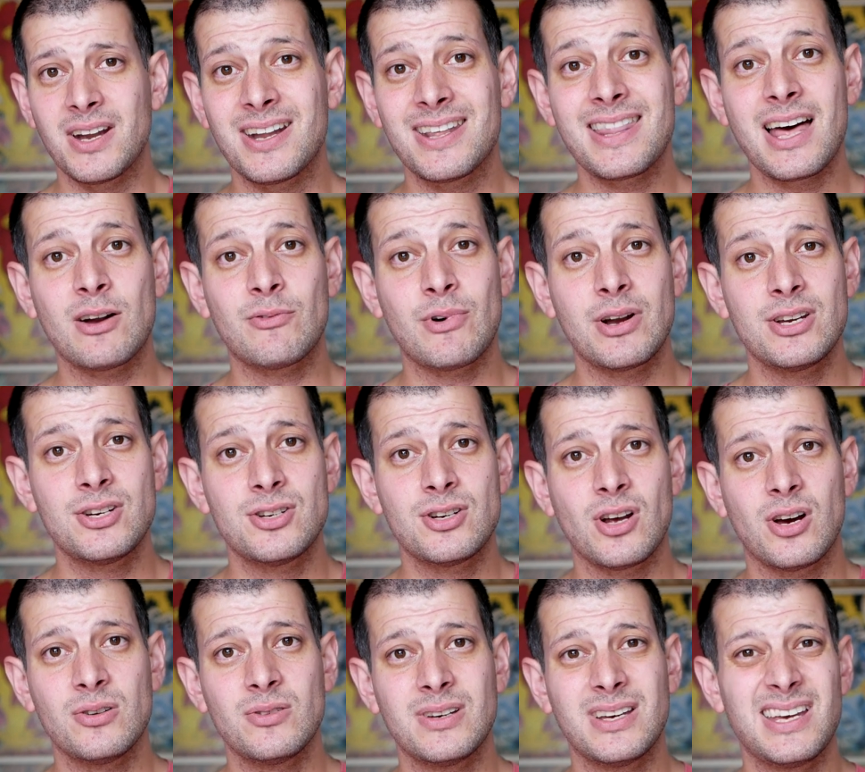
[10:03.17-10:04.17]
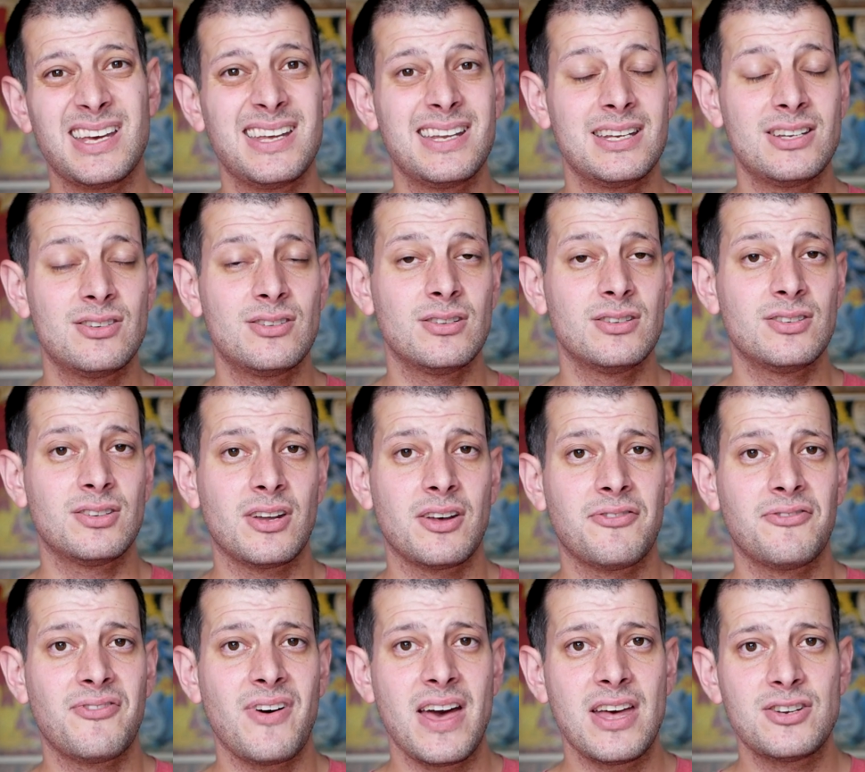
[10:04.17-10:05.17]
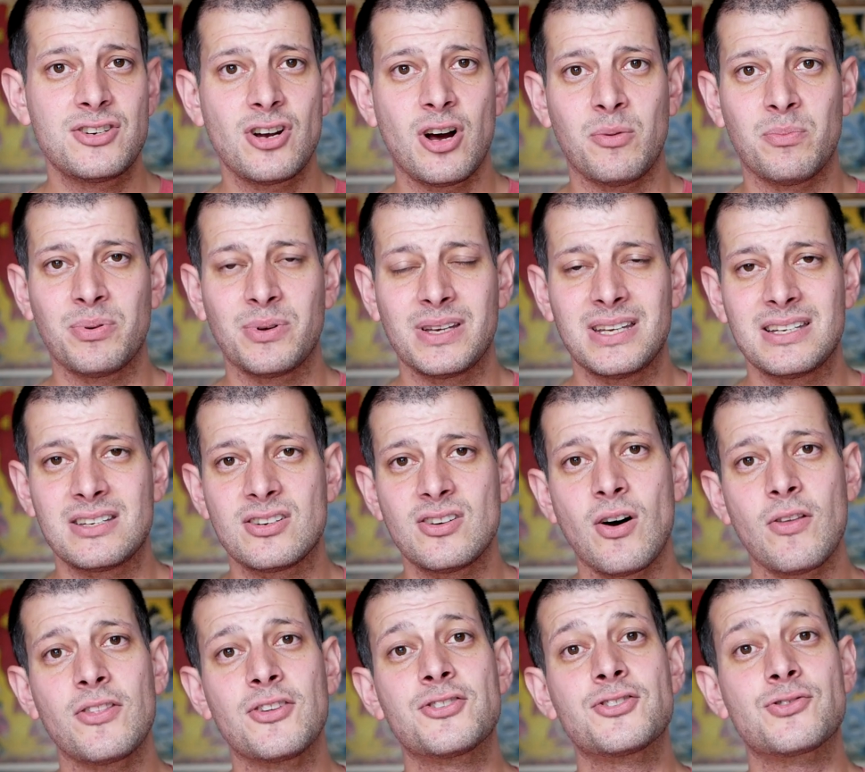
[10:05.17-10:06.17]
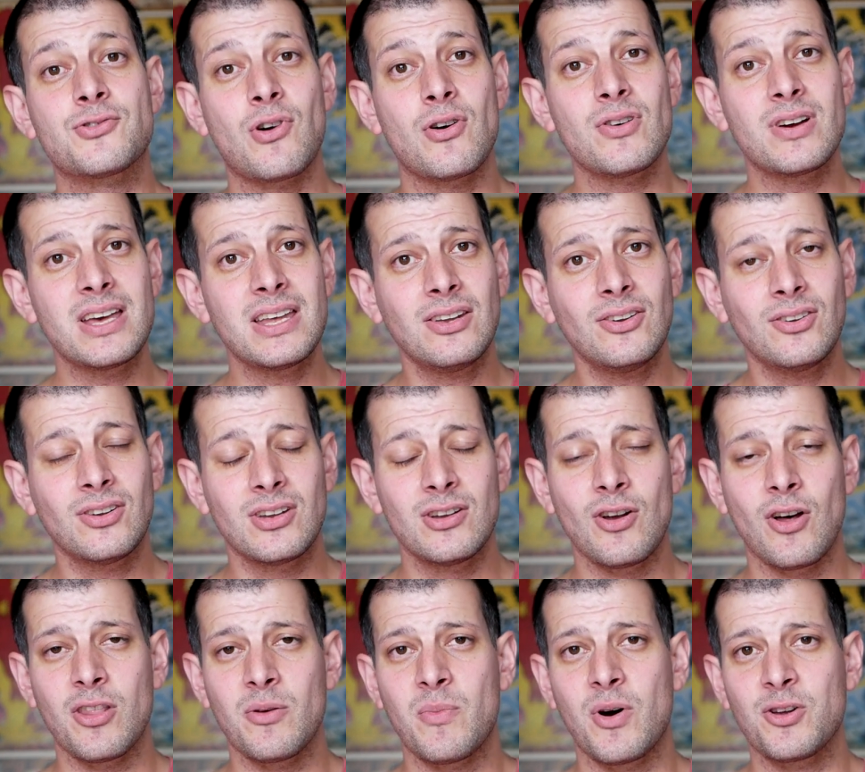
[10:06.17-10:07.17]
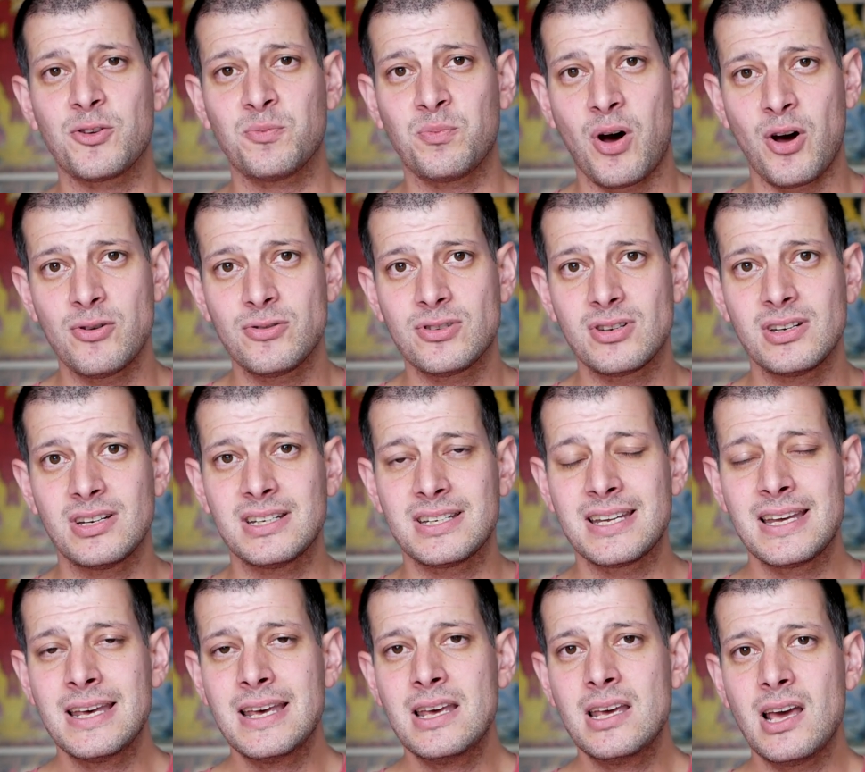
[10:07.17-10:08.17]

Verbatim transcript: at that ratio, it does a fair job. It's not the strongest, not the most potent.